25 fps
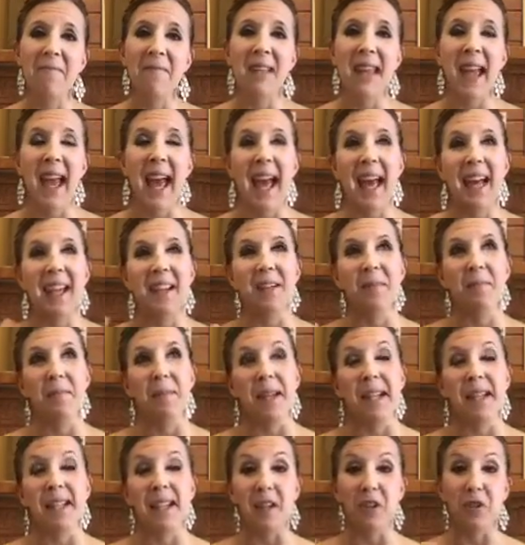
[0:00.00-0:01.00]
can
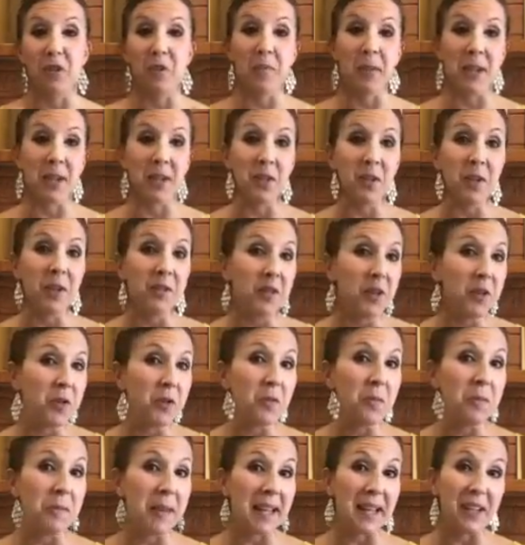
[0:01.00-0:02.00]
be detrimental if
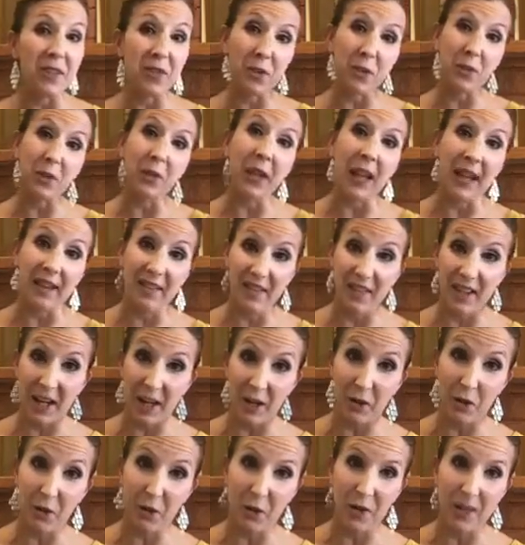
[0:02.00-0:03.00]
you make certain
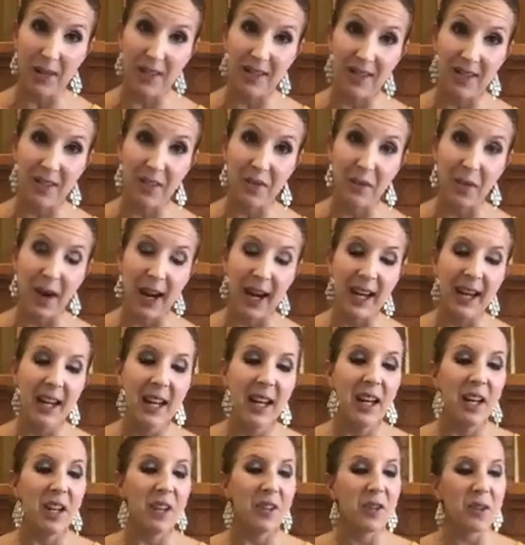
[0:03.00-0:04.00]
lifestyle choices, right?
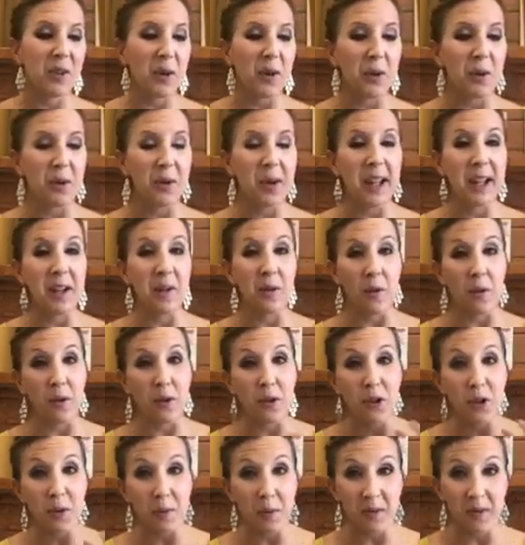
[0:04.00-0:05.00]
So in
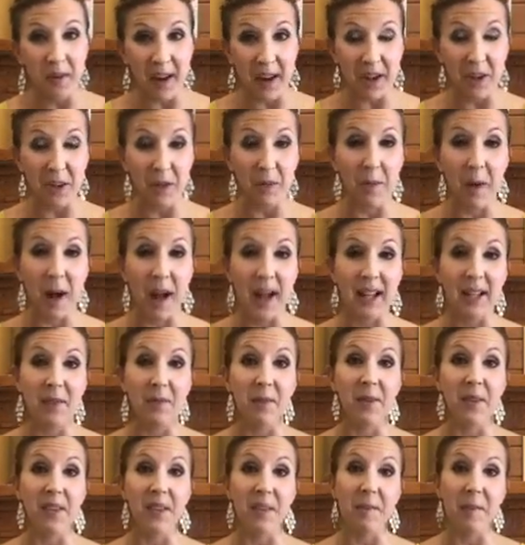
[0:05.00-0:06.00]
order to provide your body
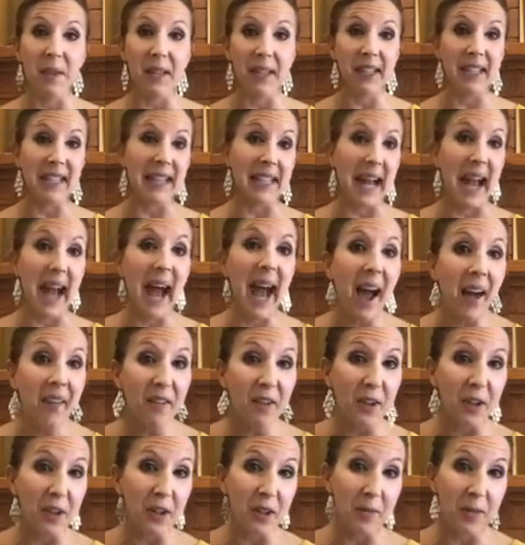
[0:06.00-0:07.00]
with the ability to have
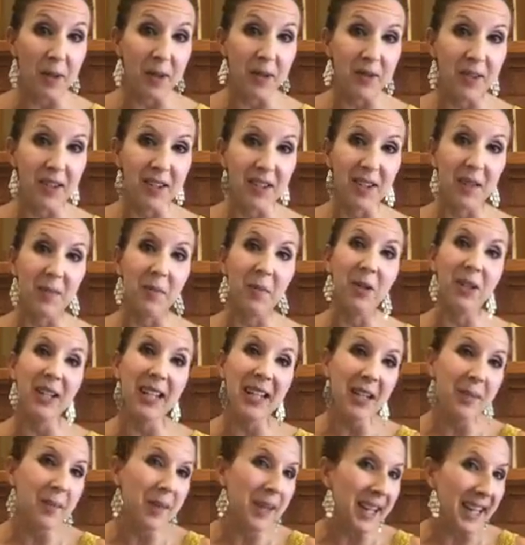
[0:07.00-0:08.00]
a good immune system, you
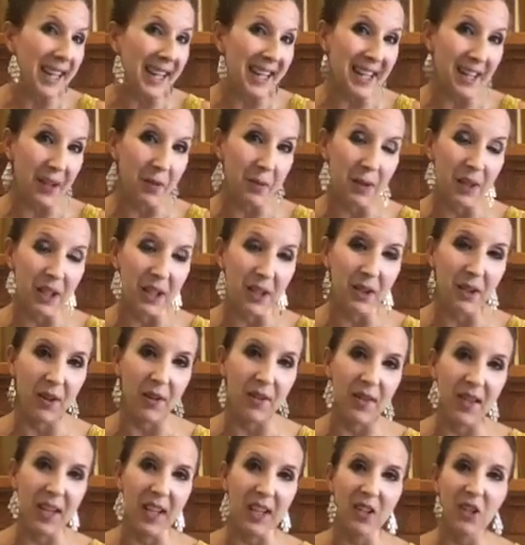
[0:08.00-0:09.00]
need to be eating really
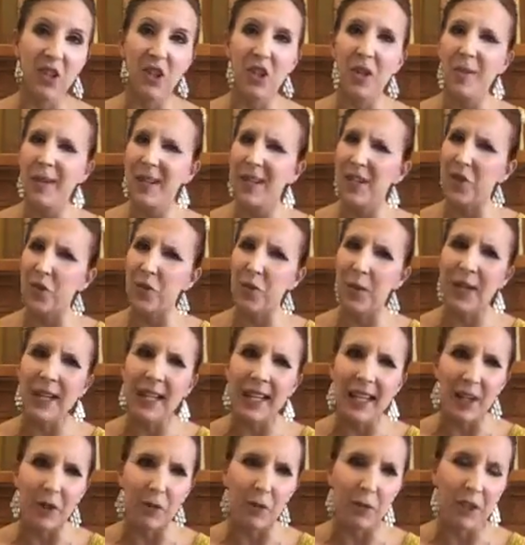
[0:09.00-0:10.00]
good things. You need to be
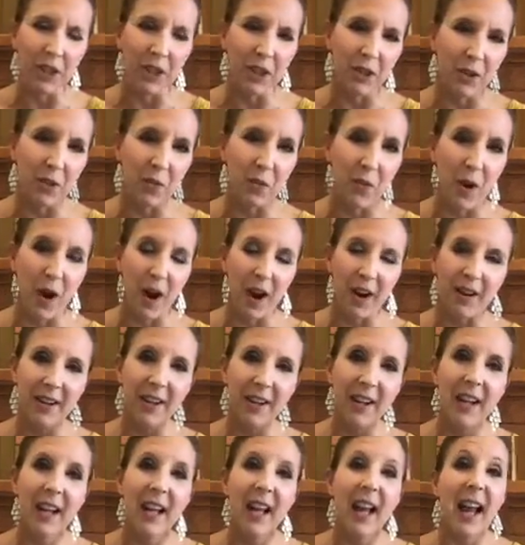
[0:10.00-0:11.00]
drinking really good
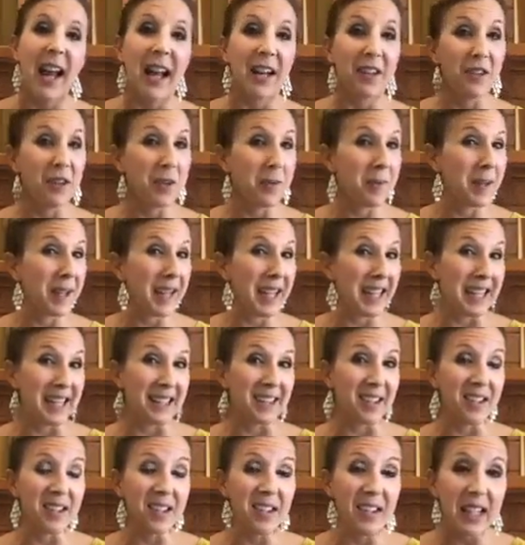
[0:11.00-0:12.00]
water. You need to be
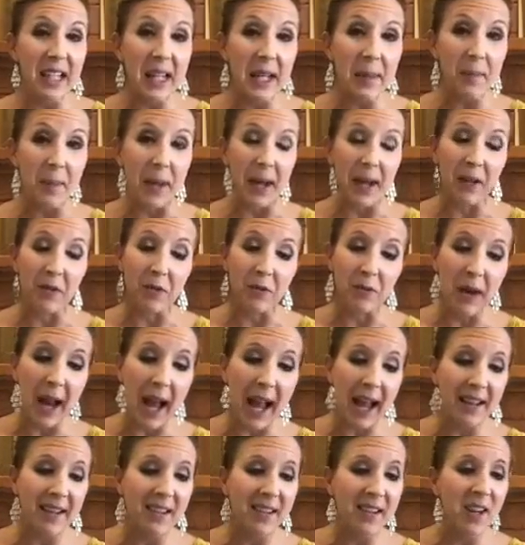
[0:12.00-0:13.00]
getting sleep and
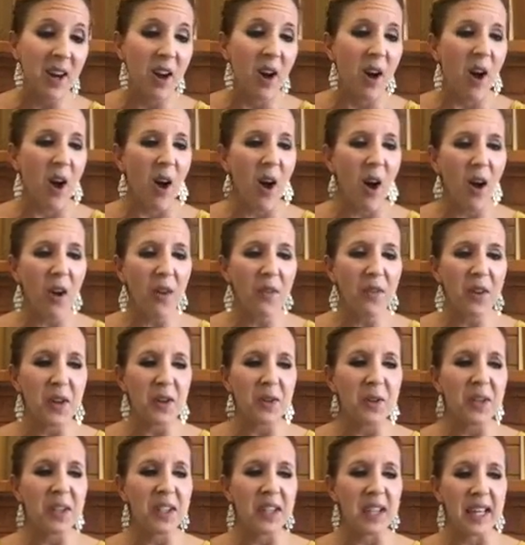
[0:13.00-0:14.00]
rest. All of
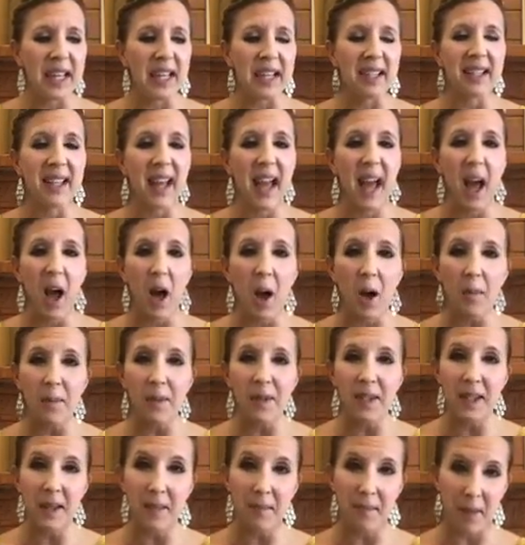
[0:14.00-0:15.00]
those things
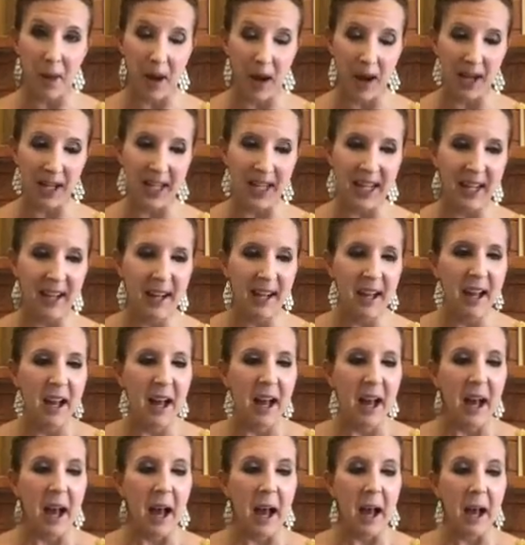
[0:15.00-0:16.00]
helps the body
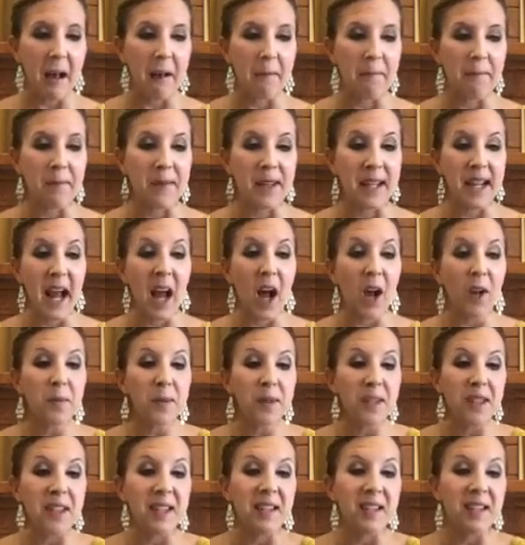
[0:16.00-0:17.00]
and
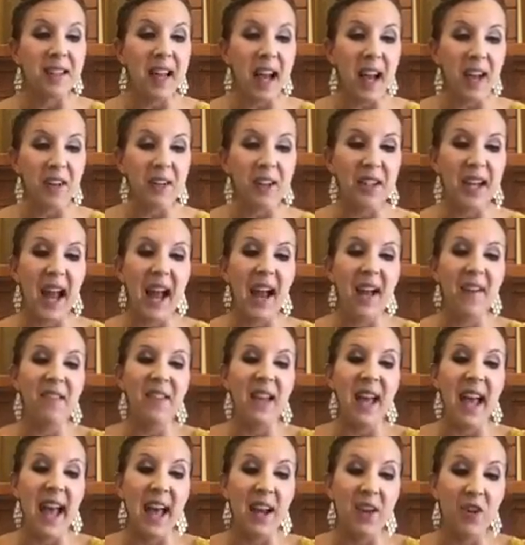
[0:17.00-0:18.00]
helps the cells to have
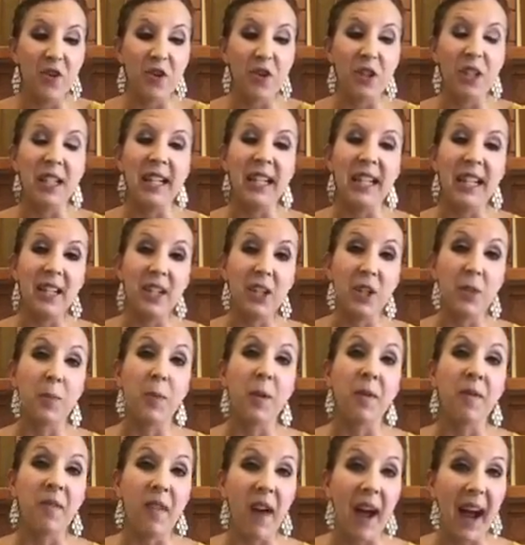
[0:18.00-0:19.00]
the energy needed to
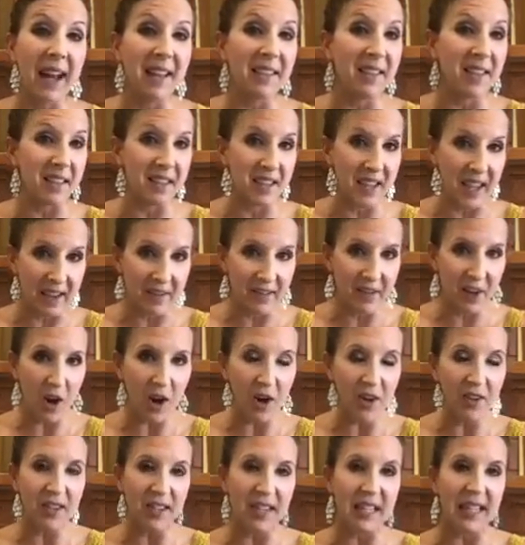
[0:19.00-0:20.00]
provide the
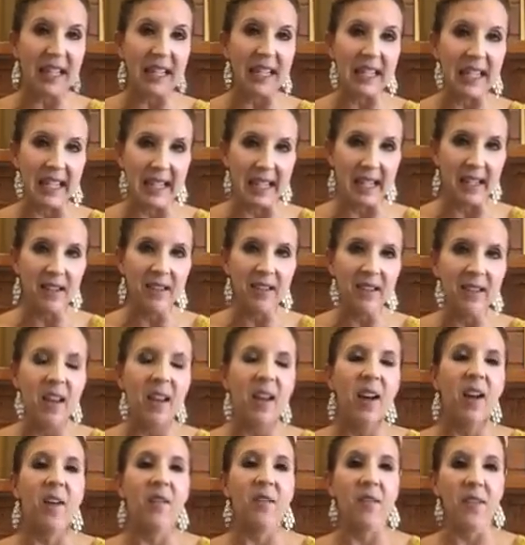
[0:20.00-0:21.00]
safeguards that it needs
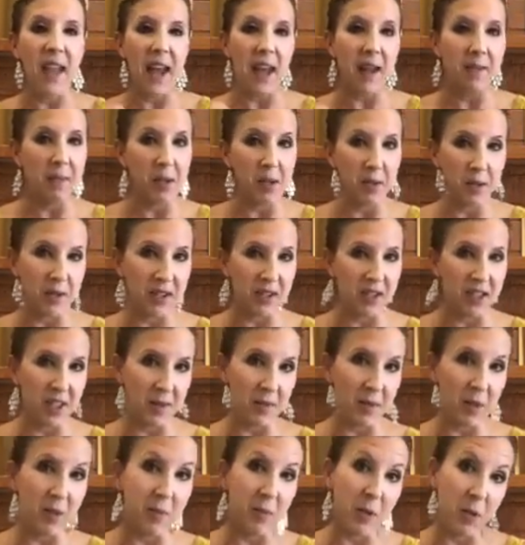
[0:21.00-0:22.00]
for that immune
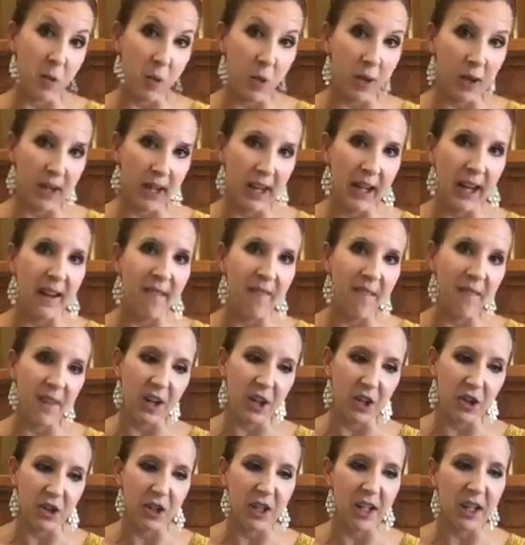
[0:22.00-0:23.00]
system to be working and
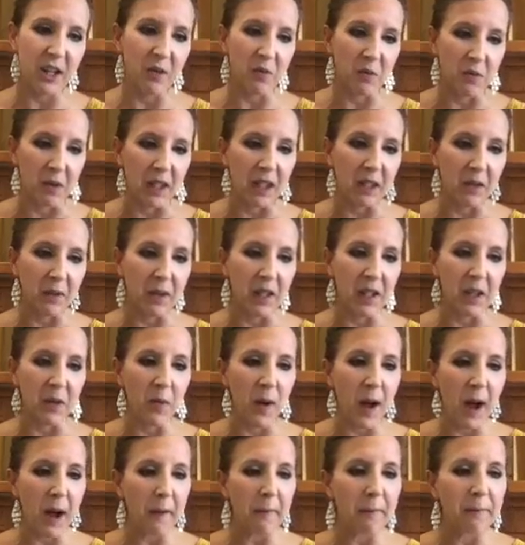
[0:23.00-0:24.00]
functioning really, really
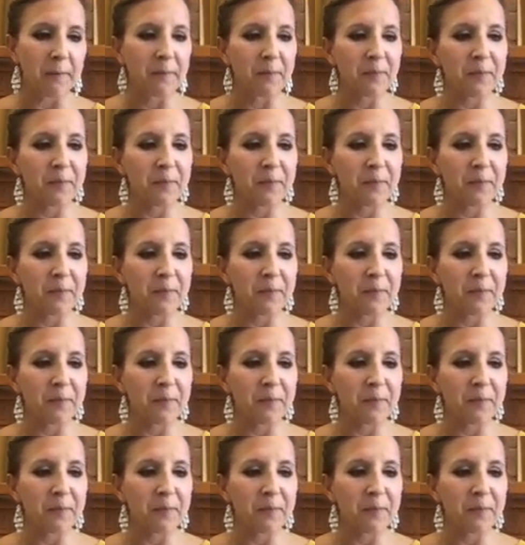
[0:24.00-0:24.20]
well.